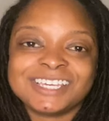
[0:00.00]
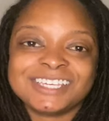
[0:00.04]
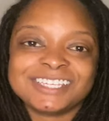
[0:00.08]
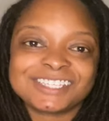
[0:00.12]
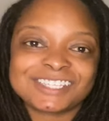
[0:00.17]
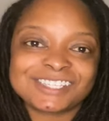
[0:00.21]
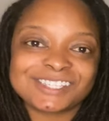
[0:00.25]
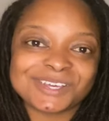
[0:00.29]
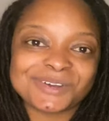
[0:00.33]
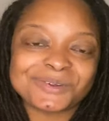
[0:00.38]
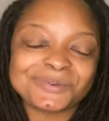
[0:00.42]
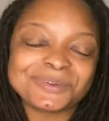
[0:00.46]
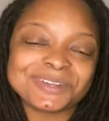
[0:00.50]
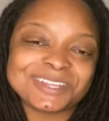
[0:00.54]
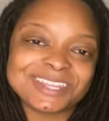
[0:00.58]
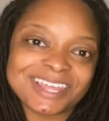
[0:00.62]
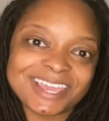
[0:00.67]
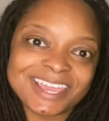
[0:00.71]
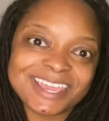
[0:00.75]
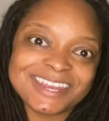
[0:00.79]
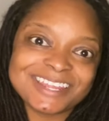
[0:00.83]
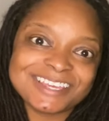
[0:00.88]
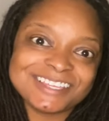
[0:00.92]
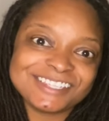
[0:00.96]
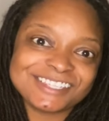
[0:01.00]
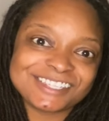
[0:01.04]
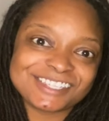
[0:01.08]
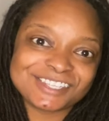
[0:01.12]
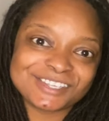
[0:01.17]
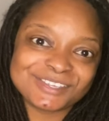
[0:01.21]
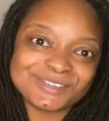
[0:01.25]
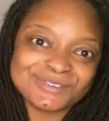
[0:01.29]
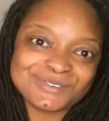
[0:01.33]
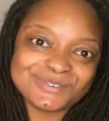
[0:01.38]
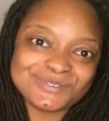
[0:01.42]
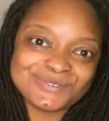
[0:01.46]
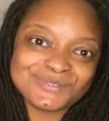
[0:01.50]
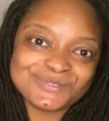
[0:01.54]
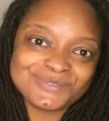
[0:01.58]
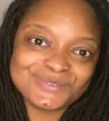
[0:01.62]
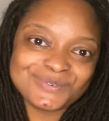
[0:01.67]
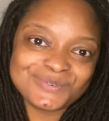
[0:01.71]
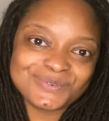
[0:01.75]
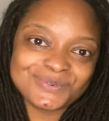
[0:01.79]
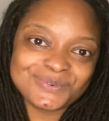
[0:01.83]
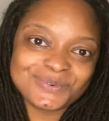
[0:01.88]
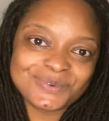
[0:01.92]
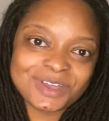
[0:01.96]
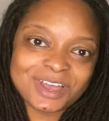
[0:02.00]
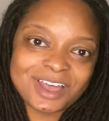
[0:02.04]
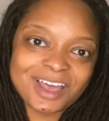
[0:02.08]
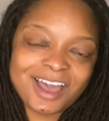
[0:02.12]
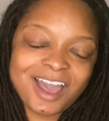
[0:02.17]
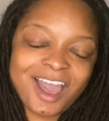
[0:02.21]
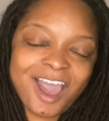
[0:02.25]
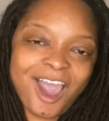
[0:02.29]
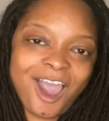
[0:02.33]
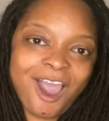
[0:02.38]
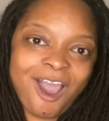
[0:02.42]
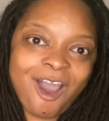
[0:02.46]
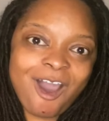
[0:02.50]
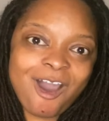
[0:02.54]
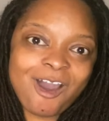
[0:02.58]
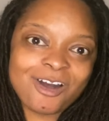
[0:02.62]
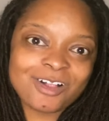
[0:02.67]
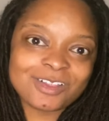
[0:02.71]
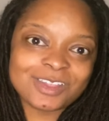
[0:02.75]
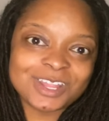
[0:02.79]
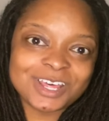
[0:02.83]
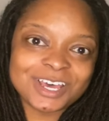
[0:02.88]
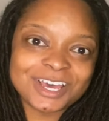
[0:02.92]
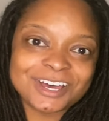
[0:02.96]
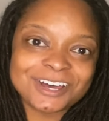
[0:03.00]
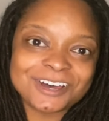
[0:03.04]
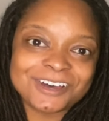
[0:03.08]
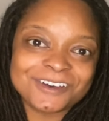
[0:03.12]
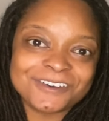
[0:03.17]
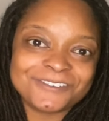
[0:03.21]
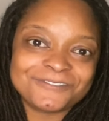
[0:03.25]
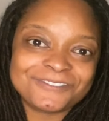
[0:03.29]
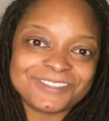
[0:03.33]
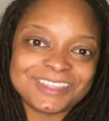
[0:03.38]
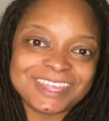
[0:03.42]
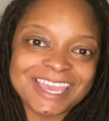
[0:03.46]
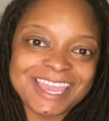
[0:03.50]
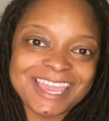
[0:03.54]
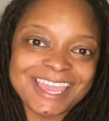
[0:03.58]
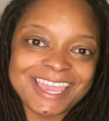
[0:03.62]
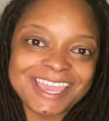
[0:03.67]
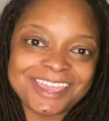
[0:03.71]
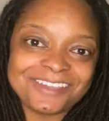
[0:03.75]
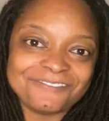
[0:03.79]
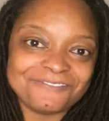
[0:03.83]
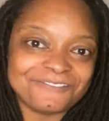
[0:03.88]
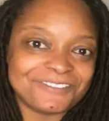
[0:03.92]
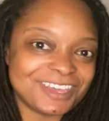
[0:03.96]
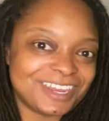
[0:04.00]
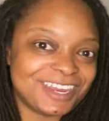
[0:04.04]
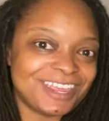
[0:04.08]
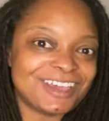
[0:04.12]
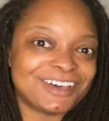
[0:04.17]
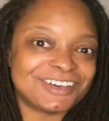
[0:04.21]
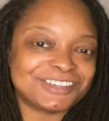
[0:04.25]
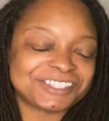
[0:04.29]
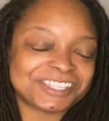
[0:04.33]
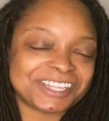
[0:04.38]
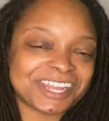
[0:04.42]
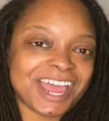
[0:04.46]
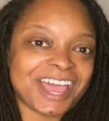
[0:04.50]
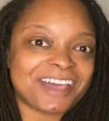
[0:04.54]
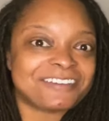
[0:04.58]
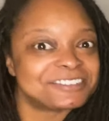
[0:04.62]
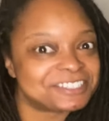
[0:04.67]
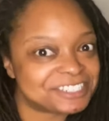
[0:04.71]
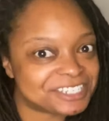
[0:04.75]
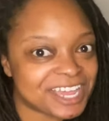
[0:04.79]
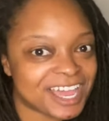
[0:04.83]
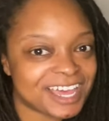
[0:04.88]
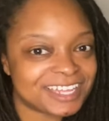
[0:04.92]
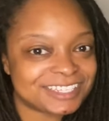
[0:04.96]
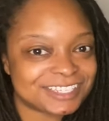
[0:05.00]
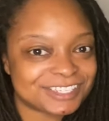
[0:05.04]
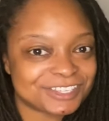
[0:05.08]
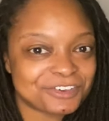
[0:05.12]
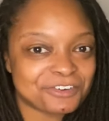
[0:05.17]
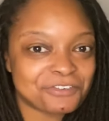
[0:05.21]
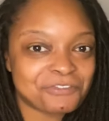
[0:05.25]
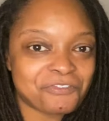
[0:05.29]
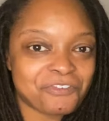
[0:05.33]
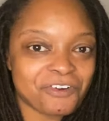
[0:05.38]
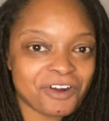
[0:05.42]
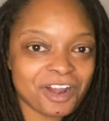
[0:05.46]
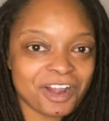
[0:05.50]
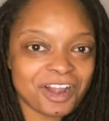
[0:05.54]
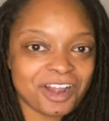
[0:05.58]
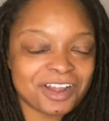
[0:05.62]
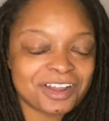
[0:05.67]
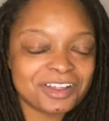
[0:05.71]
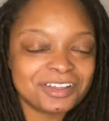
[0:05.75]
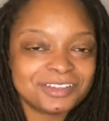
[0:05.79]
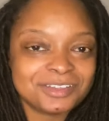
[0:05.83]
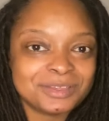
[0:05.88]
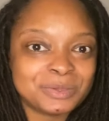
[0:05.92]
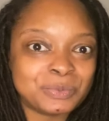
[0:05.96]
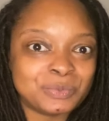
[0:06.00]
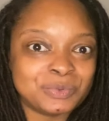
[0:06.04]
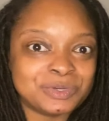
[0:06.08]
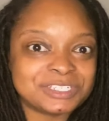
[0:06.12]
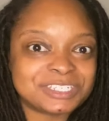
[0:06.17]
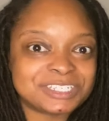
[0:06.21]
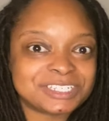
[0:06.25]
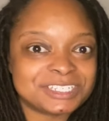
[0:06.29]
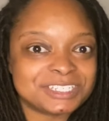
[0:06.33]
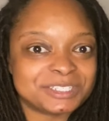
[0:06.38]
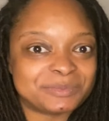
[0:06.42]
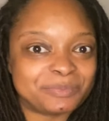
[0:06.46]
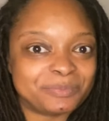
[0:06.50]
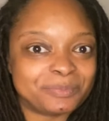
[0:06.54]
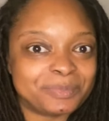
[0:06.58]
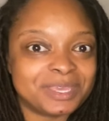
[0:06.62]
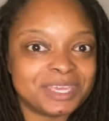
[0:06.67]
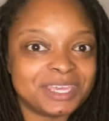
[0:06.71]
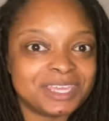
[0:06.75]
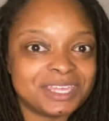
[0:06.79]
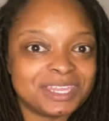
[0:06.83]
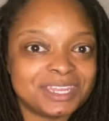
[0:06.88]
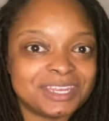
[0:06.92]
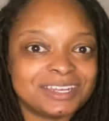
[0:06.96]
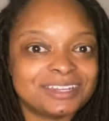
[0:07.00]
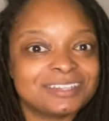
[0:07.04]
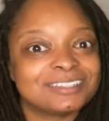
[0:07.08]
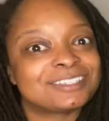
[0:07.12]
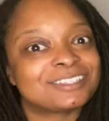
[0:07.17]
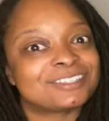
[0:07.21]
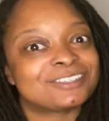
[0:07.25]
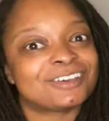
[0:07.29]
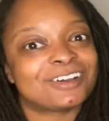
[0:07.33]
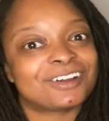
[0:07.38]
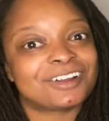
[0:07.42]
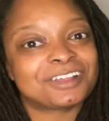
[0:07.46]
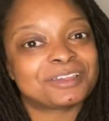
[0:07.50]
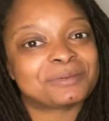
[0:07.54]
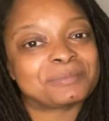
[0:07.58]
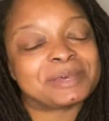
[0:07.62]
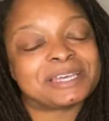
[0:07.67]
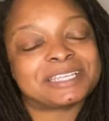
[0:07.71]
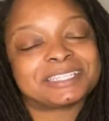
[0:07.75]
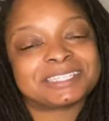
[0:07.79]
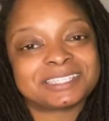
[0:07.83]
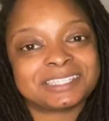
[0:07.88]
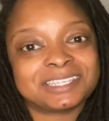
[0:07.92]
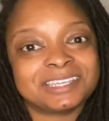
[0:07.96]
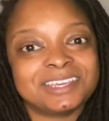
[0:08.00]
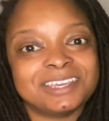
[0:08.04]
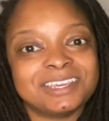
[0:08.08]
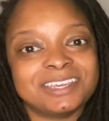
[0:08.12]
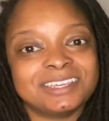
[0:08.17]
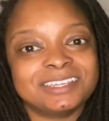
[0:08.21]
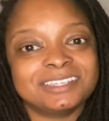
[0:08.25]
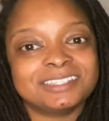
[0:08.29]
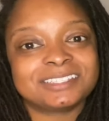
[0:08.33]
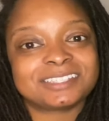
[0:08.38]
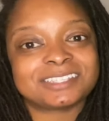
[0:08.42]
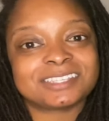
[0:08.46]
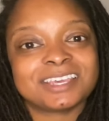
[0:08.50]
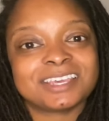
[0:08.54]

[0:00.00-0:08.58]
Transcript: So related to all of the videos that I've shot so far, which has been starting my seeds,